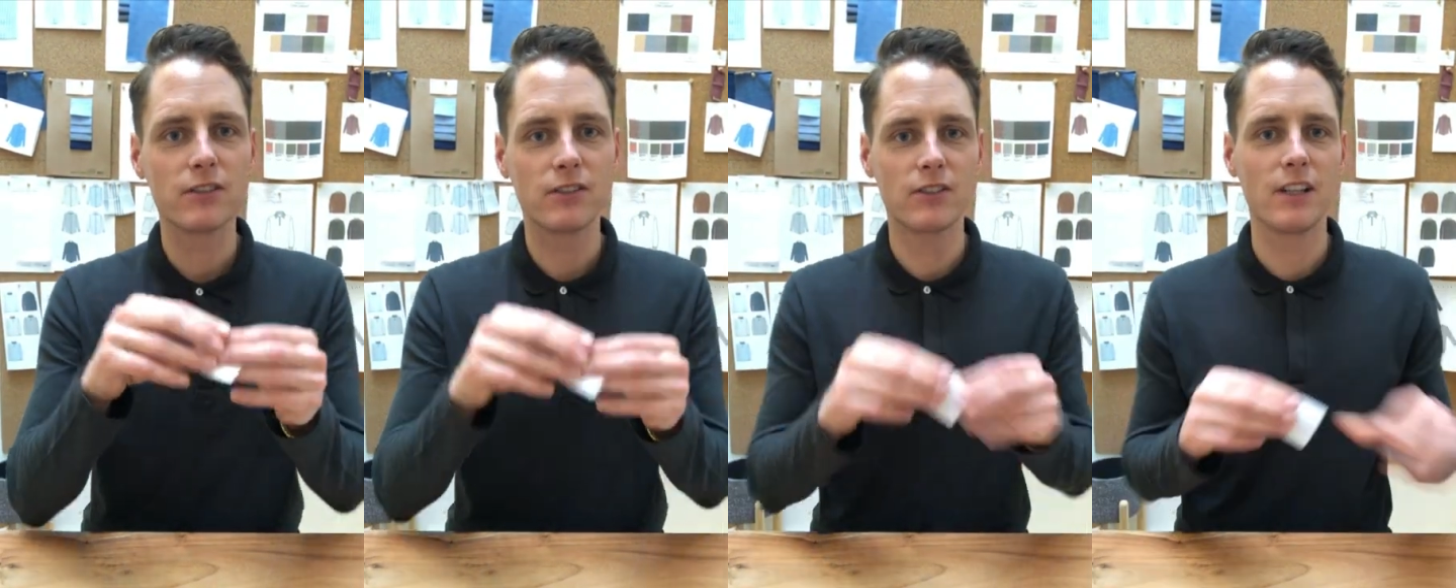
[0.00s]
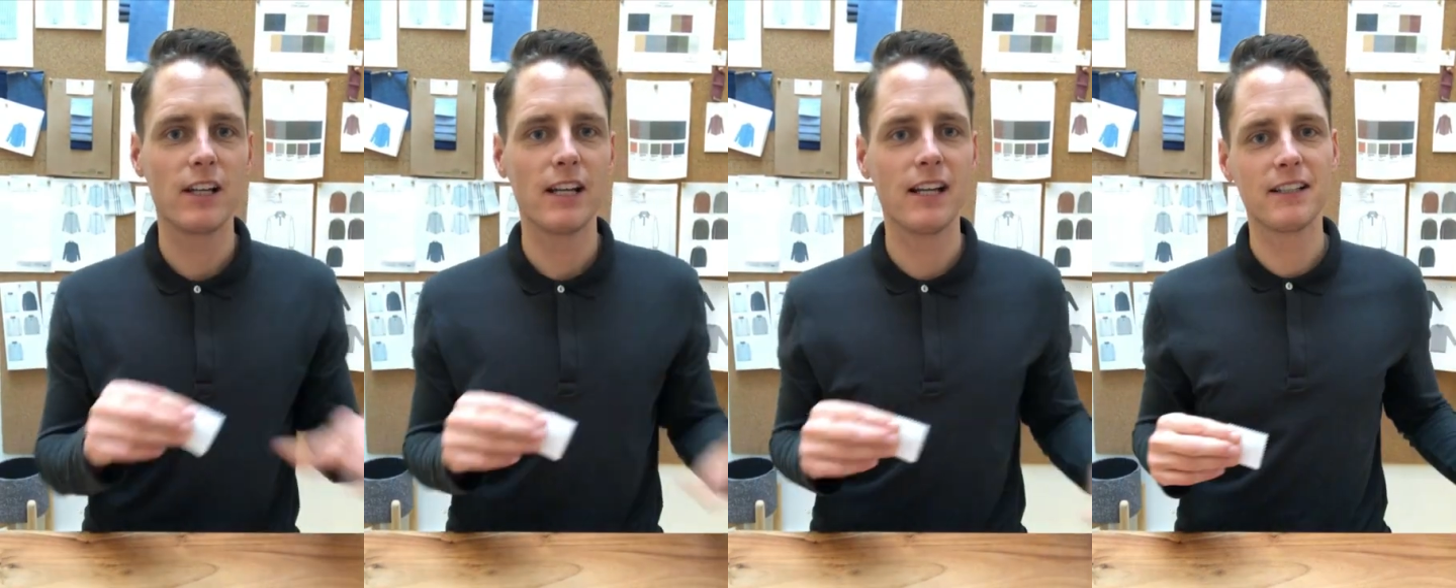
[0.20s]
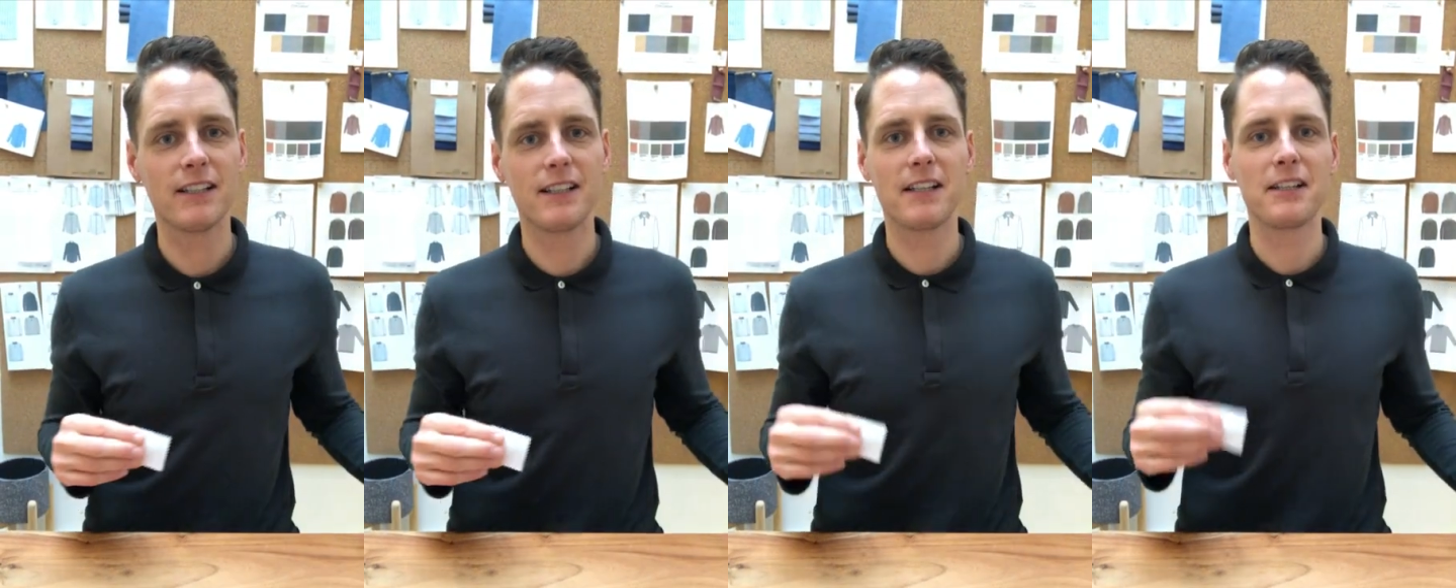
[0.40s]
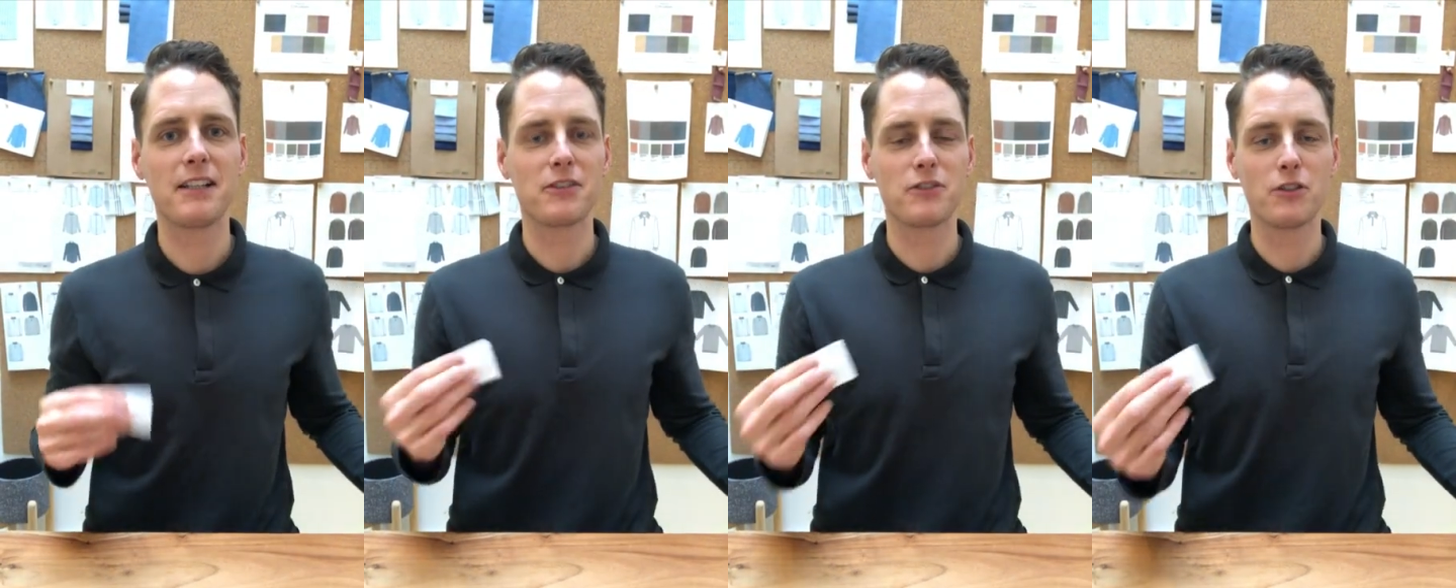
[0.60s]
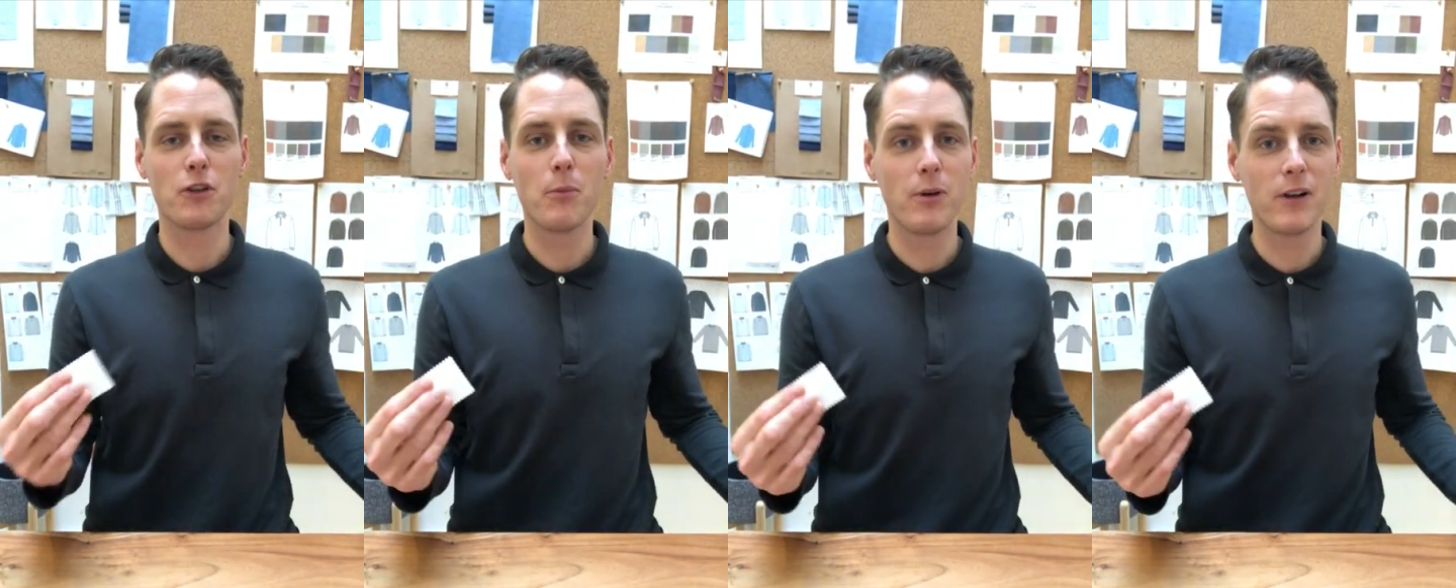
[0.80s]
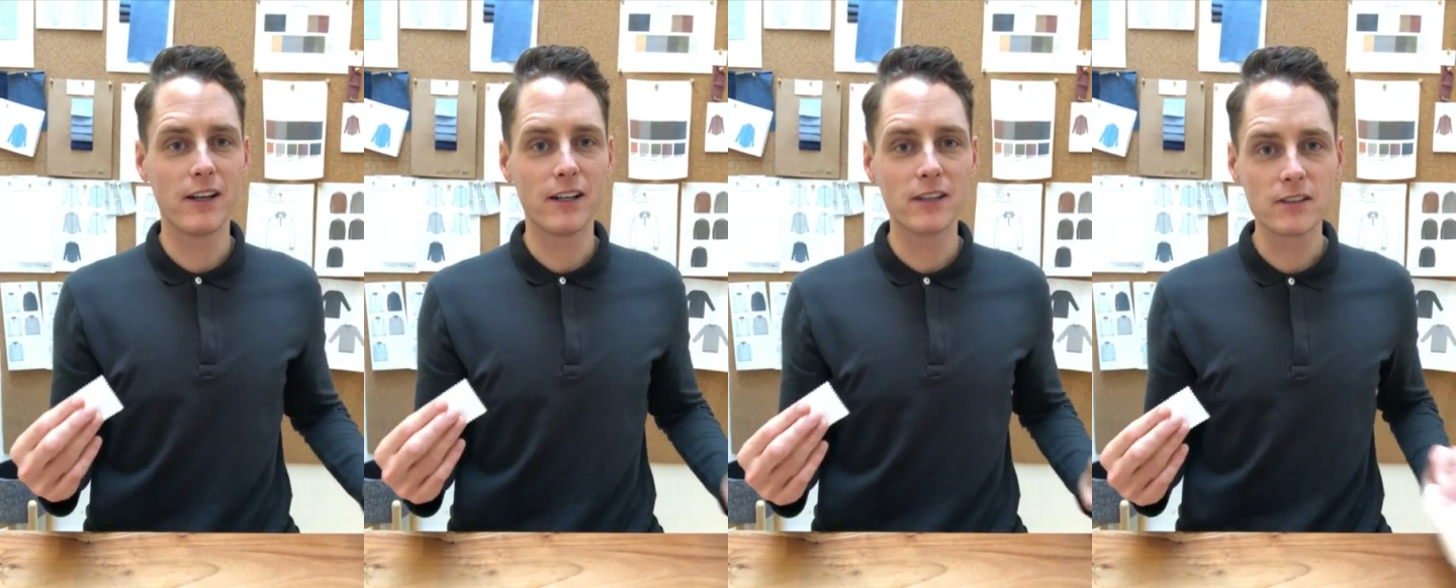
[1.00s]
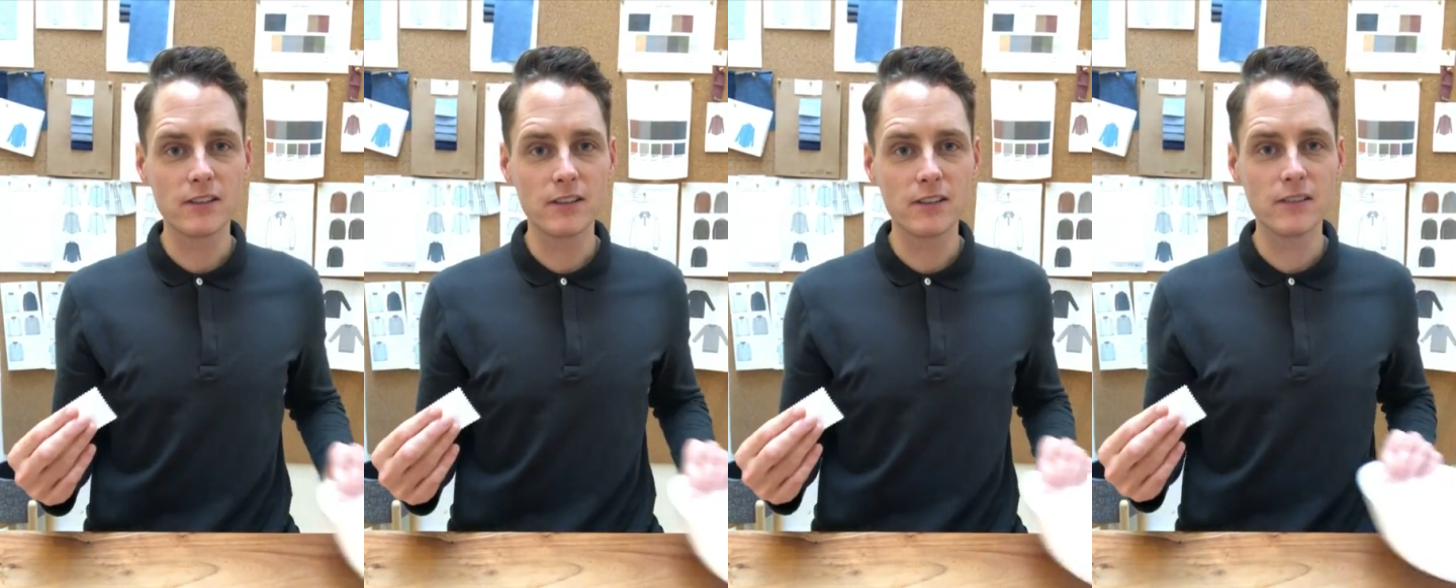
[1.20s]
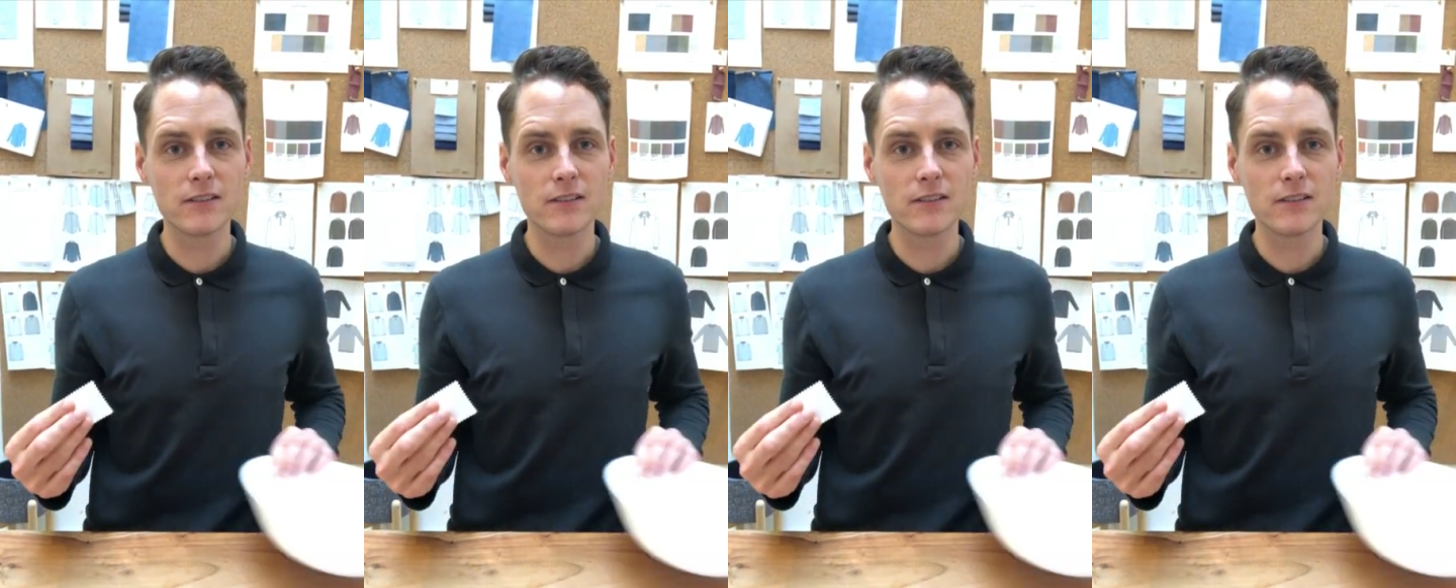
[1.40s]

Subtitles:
and that there's no polyester,